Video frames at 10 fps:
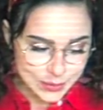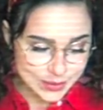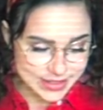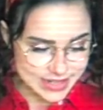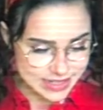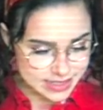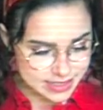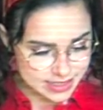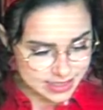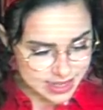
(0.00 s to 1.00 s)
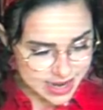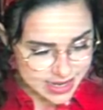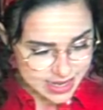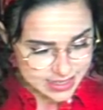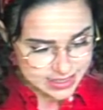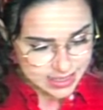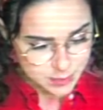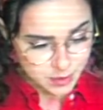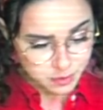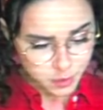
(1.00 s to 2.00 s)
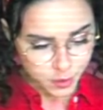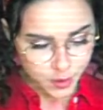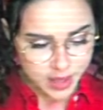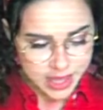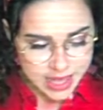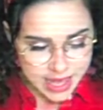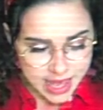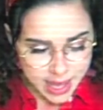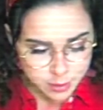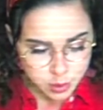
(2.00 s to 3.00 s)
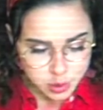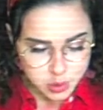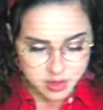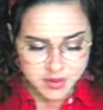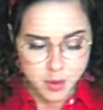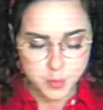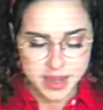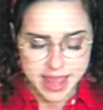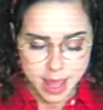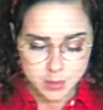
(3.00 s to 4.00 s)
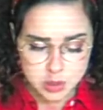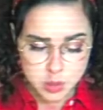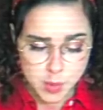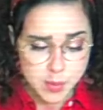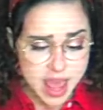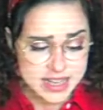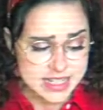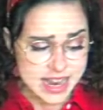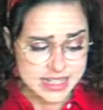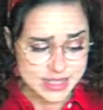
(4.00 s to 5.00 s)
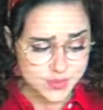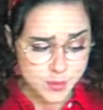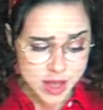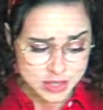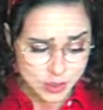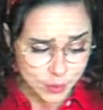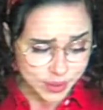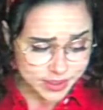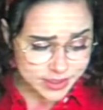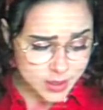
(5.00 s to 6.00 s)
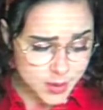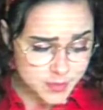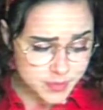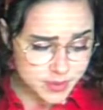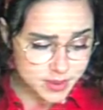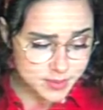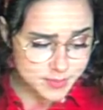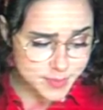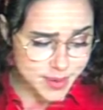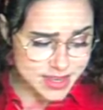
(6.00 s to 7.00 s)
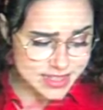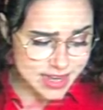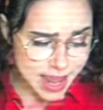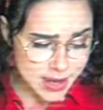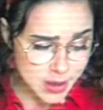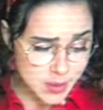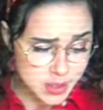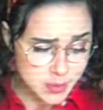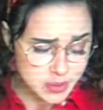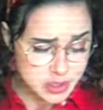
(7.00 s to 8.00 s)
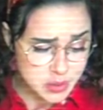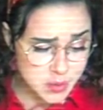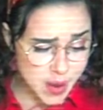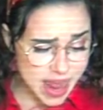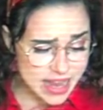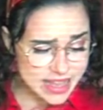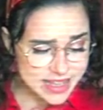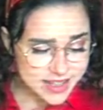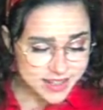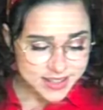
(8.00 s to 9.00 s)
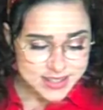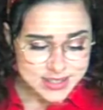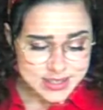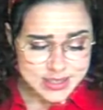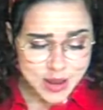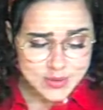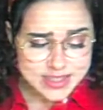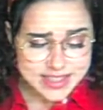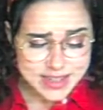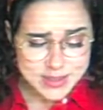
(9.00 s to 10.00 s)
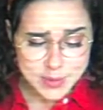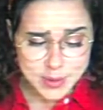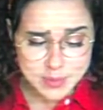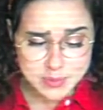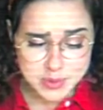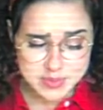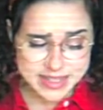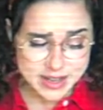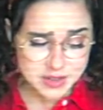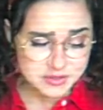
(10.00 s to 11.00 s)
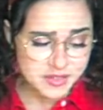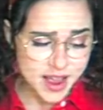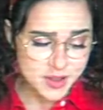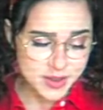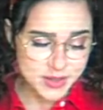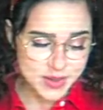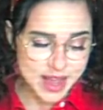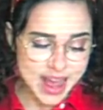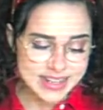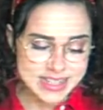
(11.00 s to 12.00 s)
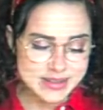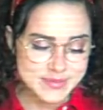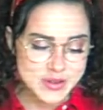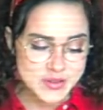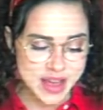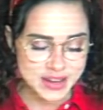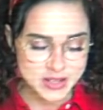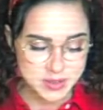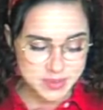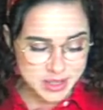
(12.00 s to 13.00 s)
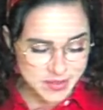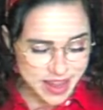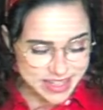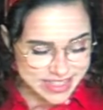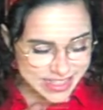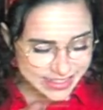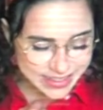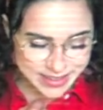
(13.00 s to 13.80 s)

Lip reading: Holly, like I said before, I'm not sure if I will be able to reply to letters for much longer. But I know you will do well. Just don't set your own broomstick on fire when you can't get to move, and you'll be great.